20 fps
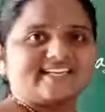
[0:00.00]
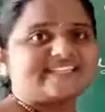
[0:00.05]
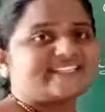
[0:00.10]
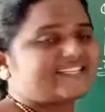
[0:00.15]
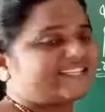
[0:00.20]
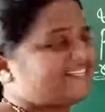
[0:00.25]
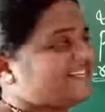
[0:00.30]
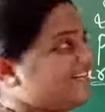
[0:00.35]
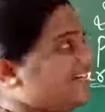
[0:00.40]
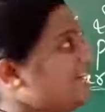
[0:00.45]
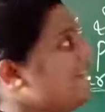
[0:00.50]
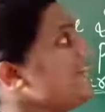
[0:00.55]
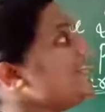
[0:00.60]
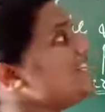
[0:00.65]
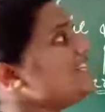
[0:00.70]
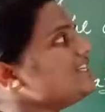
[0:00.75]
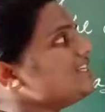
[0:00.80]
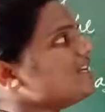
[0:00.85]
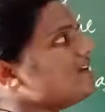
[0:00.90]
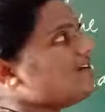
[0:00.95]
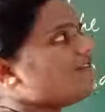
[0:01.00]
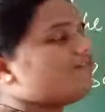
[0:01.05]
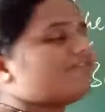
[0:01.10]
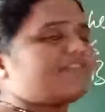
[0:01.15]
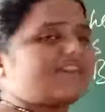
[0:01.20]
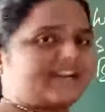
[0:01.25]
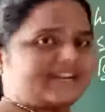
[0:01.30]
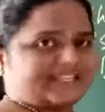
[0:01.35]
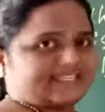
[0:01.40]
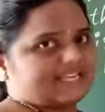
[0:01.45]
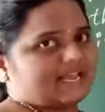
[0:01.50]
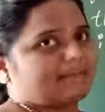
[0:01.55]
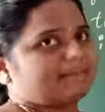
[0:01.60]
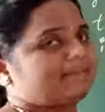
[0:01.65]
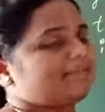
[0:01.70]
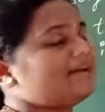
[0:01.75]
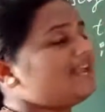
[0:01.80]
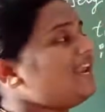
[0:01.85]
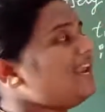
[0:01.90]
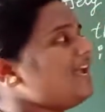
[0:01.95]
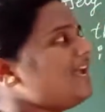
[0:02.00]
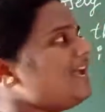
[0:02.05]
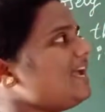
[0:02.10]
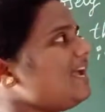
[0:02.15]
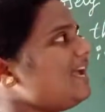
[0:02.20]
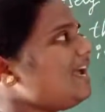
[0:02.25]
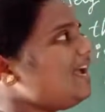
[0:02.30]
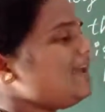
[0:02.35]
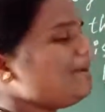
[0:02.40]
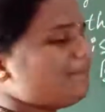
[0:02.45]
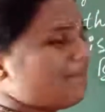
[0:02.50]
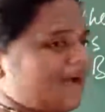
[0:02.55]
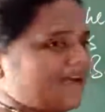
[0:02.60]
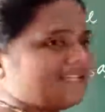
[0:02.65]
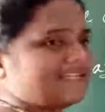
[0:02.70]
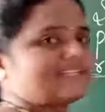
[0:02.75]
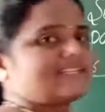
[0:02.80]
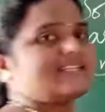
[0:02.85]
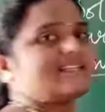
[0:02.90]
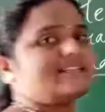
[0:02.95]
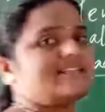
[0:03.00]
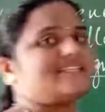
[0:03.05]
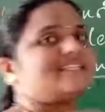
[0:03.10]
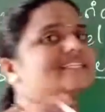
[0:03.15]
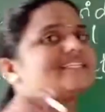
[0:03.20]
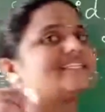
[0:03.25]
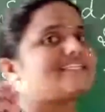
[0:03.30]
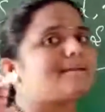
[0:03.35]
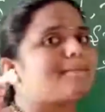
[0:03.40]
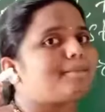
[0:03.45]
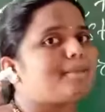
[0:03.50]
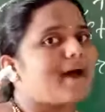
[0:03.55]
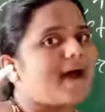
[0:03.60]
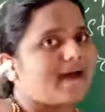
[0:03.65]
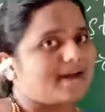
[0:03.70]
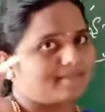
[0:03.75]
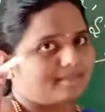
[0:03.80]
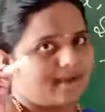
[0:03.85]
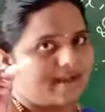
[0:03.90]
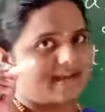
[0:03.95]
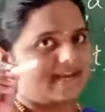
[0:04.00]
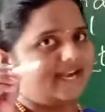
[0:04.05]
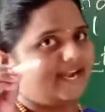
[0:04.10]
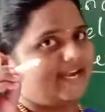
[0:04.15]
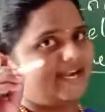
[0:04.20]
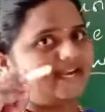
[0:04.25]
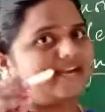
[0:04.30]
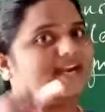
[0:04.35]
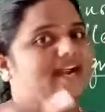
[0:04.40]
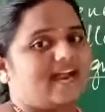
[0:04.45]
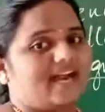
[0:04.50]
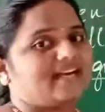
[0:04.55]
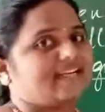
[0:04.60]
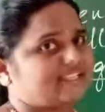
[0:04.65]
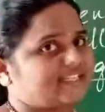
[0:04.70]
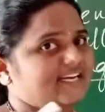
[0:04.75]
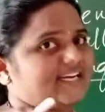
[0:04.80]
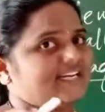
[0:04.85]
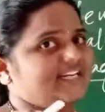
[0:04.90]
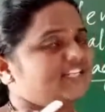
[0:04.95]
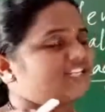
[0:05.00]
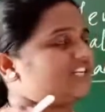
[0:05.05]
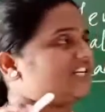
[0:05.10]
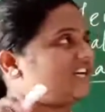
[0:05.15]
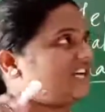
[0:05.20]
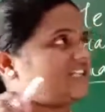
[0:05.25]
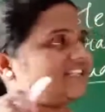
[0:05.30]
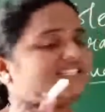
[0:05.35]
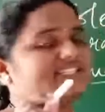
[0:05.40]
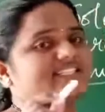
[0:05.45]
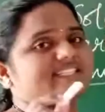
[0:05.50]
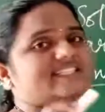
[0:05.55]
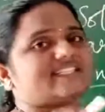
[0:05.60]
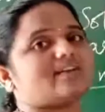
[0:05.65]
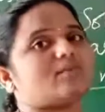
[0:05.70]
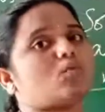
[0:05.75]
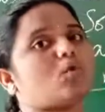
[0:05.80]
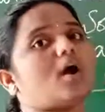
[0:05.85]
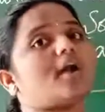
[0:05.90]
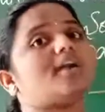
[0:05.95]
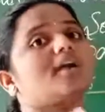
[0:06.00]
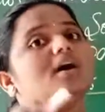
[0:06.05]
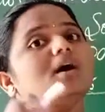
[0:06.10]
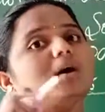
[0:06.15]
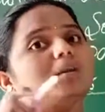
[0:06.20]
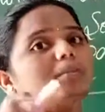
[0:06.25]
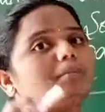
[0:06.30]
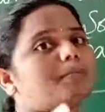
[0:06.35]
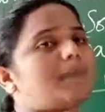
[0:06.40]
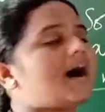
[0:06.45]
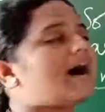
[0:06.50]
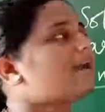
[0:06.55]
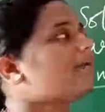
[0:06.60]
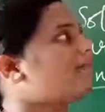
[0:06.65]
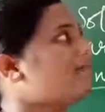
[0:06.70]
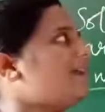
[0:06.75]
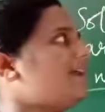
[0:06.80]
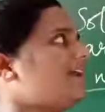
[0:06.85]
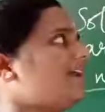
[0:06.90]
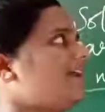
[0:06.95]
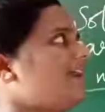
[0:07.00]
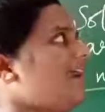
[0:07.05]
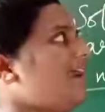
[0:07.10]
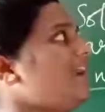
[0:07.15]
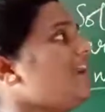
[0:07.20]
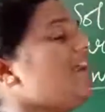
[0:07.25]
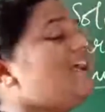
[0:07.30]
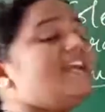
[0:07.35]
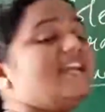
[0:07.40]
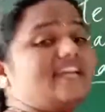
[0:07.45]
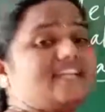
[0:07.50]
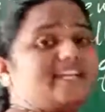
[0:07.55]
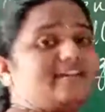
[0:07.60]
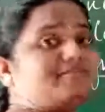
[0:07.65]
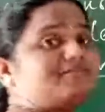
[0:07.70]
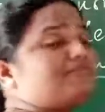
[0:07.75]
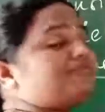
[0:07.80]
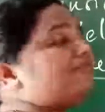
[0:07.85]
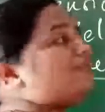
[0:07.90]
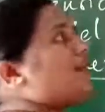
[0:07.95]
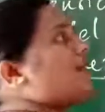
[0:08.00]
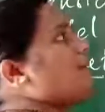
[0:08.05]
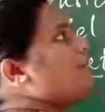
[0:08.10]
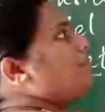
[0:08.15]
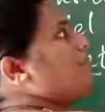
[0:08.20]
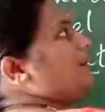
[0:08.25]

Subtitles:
isn't it? For example, imagine this is a bar magnet. Understanding children? This is a what? Bar magnet. If I